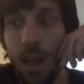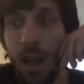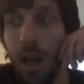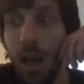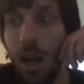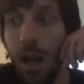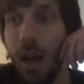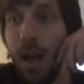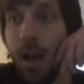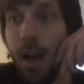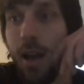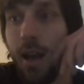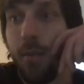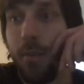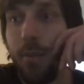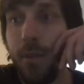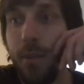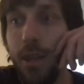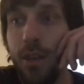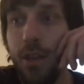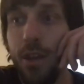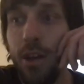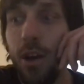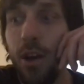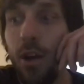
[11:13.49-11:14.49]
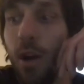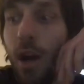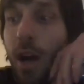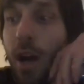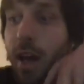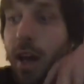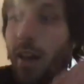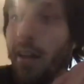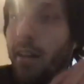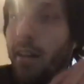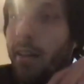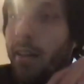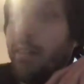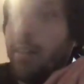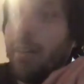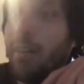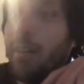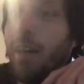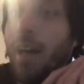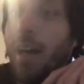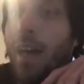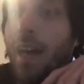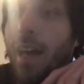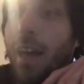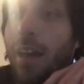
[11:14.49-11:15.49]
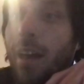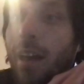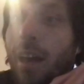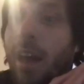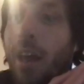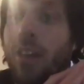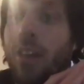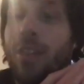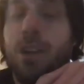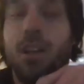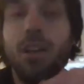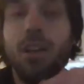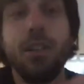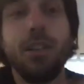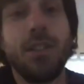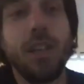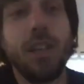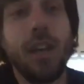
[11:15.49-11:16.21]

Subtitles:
I there is